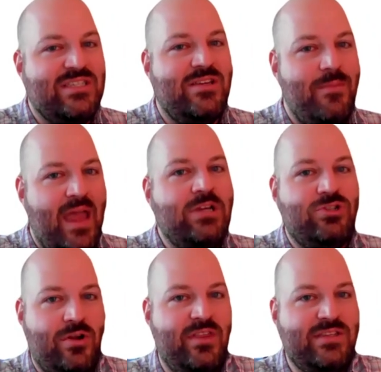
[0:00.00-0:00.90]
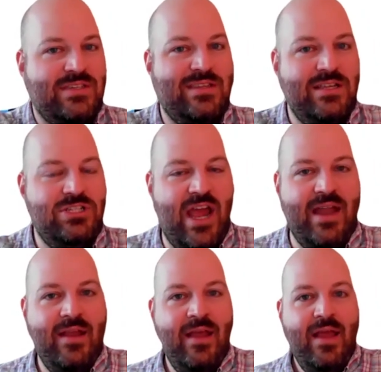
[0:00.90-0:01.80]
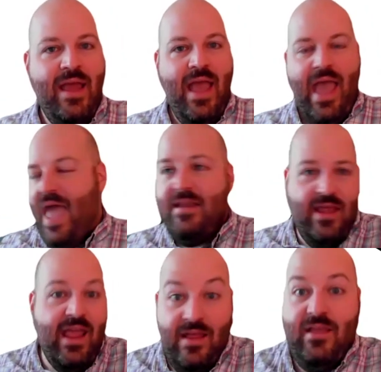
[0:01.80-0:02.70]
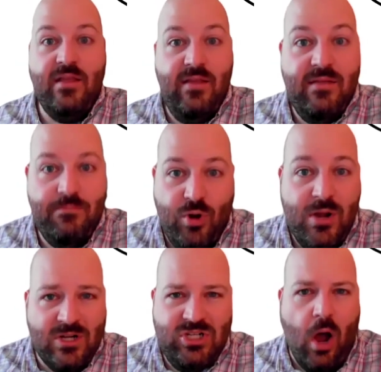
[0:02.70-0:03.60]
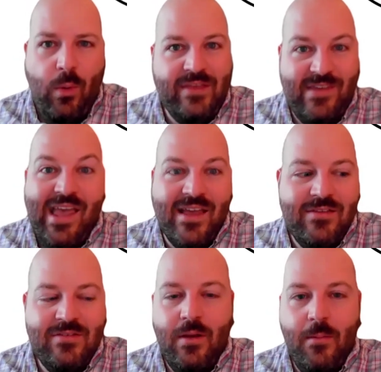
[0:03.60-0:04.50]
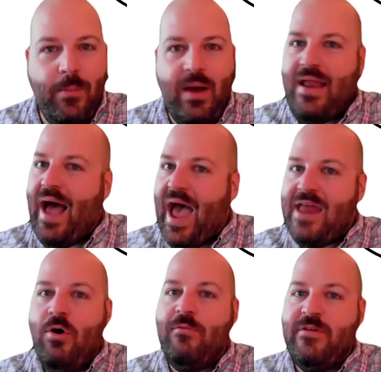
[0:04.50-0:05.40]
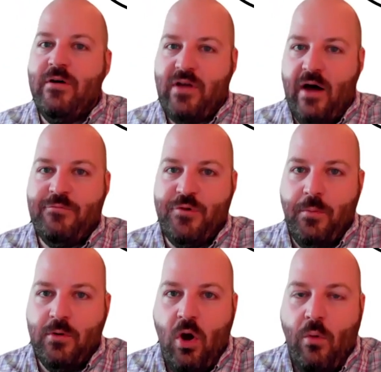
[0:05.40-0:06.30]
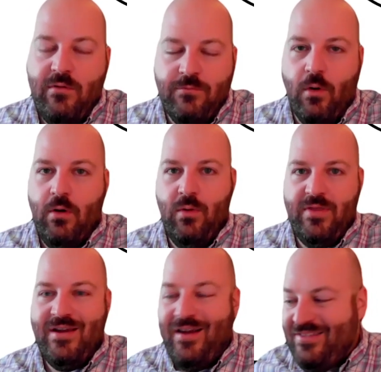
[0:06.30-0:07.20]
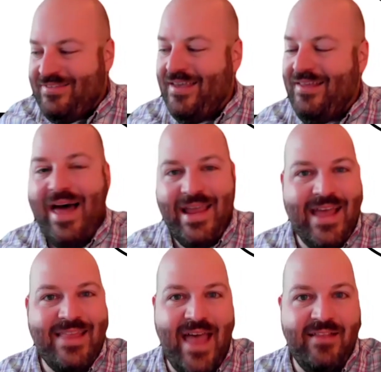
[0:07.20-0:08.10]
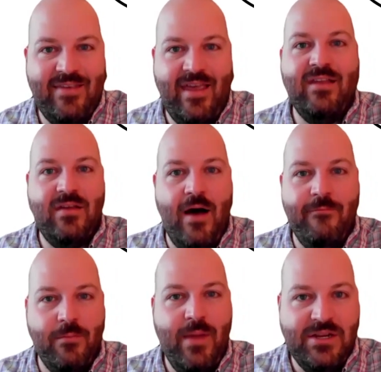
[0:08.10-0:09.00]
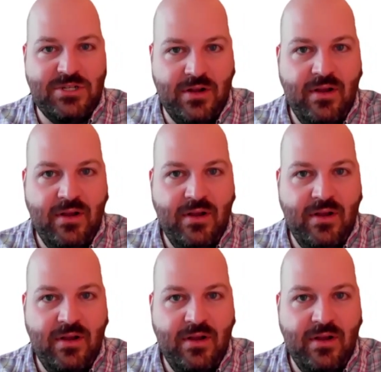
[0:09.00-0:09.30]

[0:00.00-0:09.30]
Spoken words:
to make sure this is legit. And it pretty much always is, but I don't feel comfortable going forward with it until I get that second confirmation.